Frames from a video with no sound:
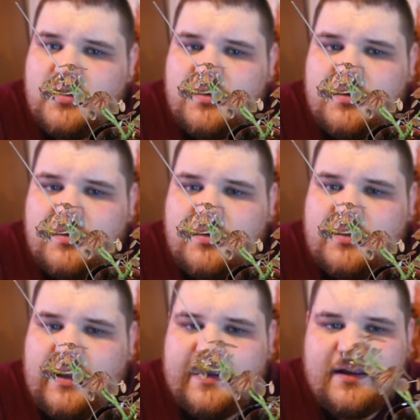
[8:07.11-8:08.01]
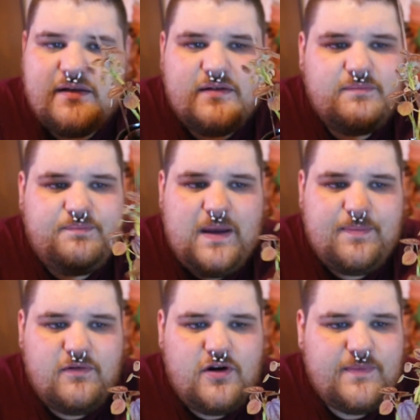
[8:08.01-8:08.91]
Like,
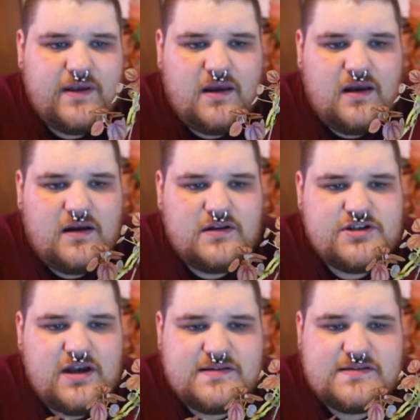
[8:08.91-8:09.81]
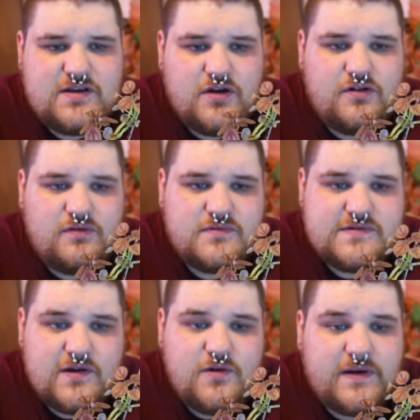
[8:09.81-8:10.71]
peperomia are just so bloody
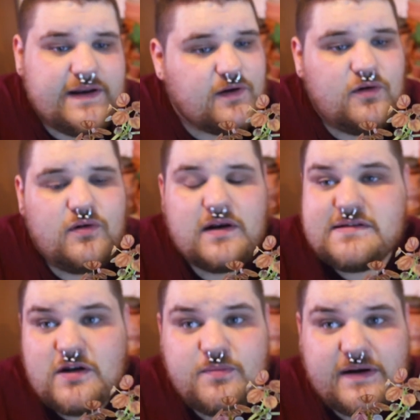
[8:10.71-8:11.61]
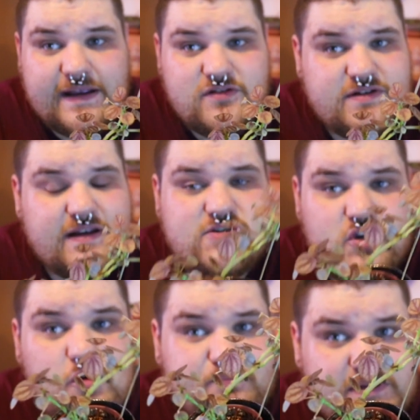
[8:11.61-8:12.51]
cool and so bloody interesting and so
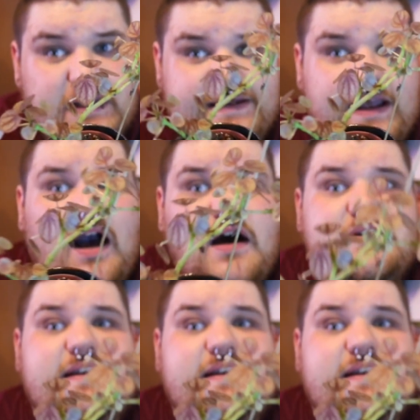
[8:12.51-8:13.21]
bloody hardy